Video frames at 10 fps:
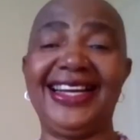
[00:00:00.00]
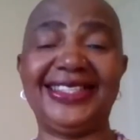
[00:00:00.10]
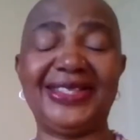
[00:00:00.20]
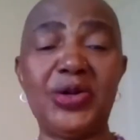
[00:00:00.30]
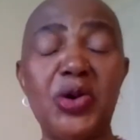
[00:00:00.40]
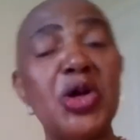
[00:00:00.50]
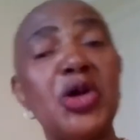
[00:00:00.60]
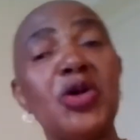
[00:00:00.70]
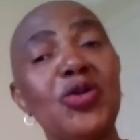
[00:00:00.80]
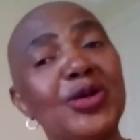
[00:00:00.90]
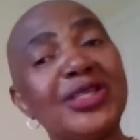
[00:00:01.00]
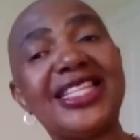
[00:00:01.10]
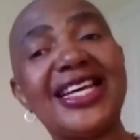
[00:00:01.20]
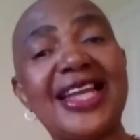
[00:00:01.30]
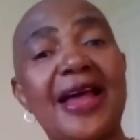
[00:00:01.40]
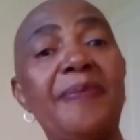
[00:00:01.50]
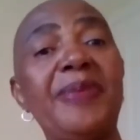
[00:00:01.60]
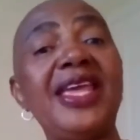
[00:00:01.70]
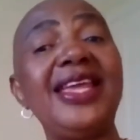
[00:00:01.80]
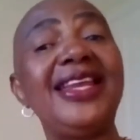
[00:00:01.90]
So those that are
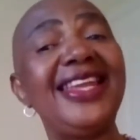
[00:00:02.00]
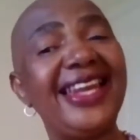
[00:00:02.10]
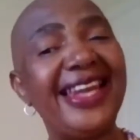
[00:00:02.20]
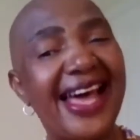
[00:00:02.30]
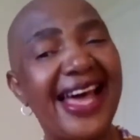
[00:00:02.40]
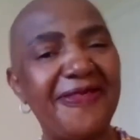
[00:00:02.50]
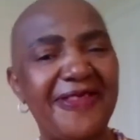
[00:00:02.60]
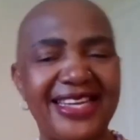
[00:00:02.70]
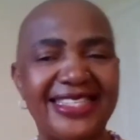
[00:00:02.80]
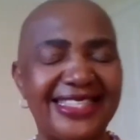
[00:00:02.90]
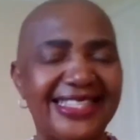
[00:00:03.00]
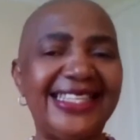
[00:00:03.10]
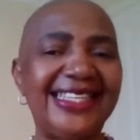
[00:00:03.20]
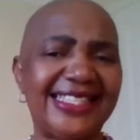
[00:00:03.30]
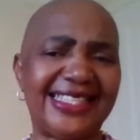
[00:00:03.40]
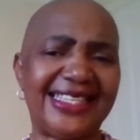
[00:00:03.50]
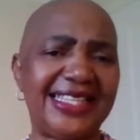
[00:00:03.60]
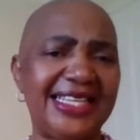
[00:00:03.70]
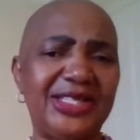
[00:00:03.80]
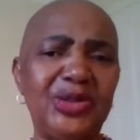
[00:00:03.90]
beginning life at 60, they
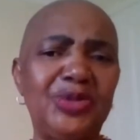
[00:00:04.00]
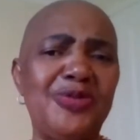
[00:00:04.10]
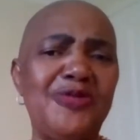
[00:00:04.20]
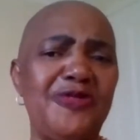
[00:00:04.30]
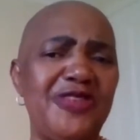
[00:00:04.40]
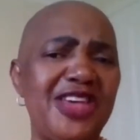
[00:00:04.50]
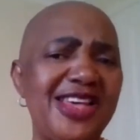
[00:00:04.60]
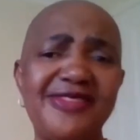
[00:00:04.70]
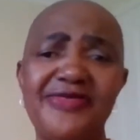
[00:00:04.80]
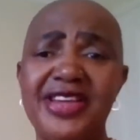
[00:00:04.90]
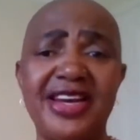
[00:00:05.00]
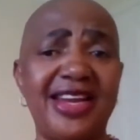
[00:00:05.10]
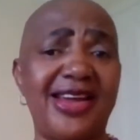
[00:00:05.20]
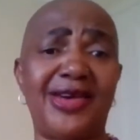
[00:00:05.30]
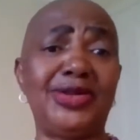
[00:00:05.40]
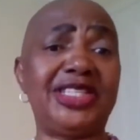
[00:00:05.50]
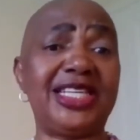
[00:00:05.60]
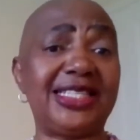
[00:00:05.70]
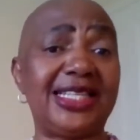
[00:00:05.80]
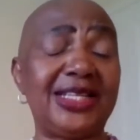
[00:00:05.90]
should be very, very cautious.
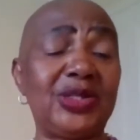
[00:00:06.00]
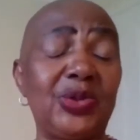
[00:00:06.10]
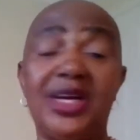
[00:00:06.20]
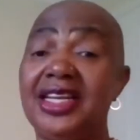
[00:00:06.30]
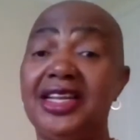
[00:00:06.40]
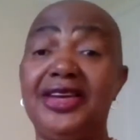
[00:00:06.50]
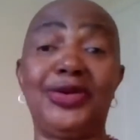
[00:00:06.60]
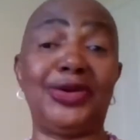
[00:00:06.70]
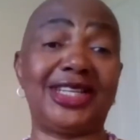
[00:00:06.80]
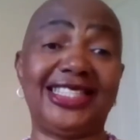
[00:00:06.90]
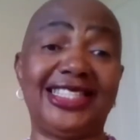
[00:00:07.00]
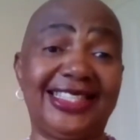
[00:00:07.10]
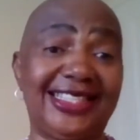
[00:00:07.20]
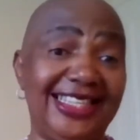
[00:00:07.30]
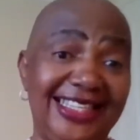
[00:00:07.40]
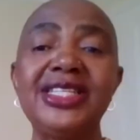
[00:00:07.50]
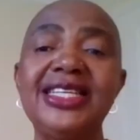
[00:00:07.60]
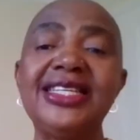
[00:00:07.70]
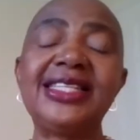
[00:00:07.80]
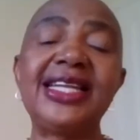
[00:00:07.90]
That's what the doctor says.
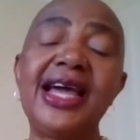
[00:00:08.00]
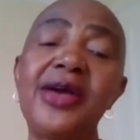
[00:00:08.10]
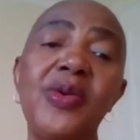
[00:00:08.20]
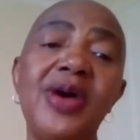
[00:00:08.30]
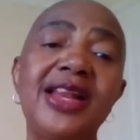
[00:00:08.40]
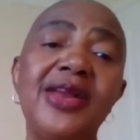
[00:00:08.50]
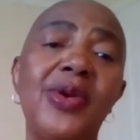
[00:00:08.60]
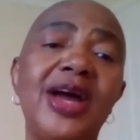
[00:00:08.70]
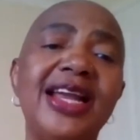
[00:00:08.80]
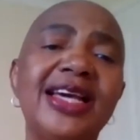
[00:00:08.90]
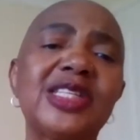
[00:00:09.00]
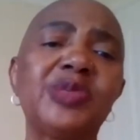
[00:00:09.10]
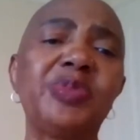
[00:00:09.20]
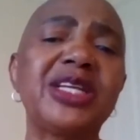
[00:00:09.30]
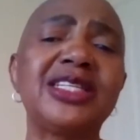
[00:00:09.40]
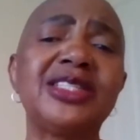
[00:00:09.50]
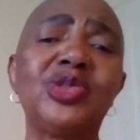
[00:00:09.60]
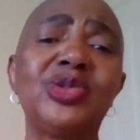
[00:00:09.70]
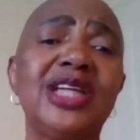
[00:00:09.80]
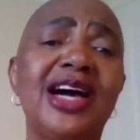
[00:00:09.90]
It's like we're the one expected to
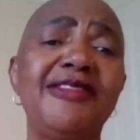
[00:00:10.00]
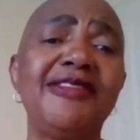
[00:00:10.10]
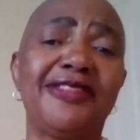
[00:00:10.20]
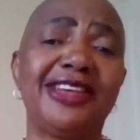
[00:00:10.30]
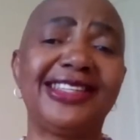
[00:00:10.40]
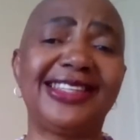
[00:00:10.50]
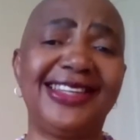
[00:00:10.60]
die first.